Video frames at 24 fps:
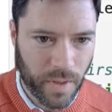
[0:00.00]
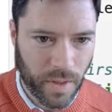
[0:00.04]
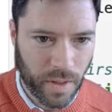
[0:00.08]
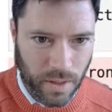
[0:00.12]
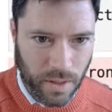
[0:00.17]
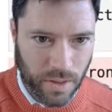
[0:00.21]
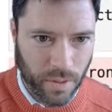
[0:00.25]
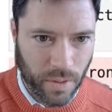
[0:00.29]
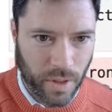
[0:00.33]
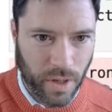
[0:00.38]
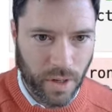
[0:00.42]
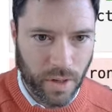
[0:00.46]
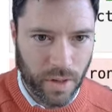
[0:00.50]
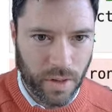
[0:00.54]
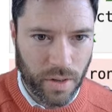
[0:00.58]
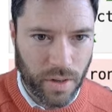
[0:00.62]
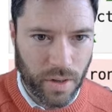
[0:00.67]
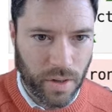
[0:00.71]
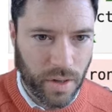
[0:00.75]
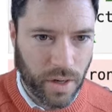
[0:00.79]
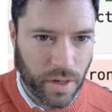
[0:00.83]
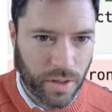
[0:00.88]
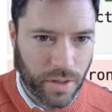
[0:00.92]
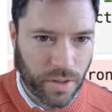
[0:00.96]
So here
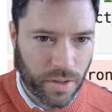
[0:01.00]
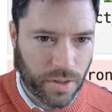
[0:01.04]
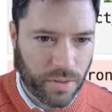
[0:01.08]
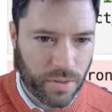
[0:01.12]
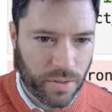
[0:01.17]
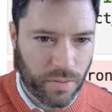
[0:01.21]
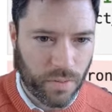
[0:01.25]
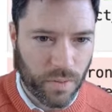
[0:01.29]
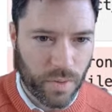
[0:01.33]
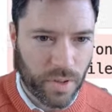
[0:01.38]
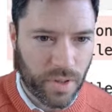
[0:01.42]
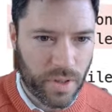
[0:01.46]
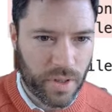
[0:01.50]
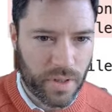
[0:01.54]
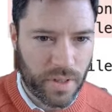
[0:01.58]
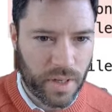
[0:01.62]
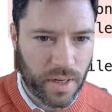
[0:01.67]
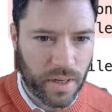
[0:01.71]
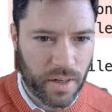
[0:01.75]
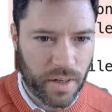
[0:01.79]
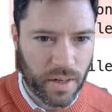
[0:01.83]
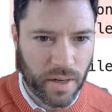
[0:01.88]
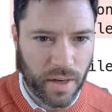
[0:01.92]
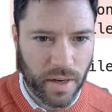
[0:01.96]
I just run the
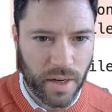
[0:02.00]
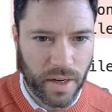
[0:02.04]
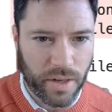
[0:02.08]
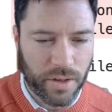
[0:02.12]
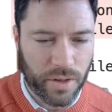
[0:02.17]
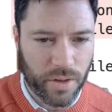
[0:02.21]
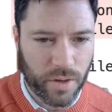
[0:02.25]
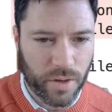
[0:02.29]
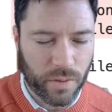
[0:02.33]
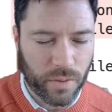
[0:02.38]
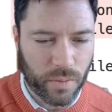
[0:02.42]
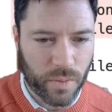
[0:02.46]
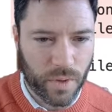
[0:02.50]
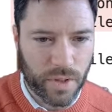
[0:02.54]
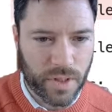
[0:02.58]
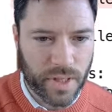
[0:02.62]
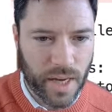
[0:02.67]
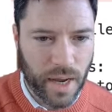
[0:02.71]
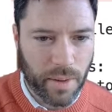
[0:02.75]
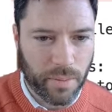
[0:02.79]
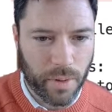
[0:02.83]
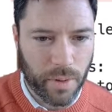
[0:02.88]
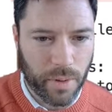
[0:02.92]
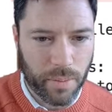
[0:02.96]
data collator on one
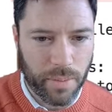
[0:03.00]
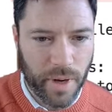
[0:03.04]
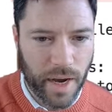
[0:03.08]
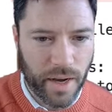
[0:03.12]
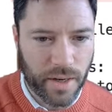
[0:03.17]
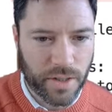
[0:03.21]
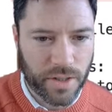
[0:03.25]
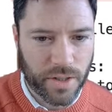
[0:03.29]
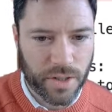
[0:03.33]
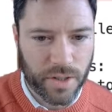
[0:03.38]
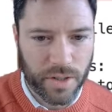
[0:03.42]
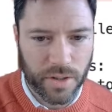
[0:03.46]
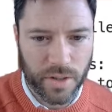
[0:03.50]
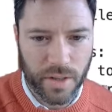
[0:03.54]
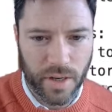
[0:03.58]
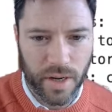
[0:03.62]
sample batch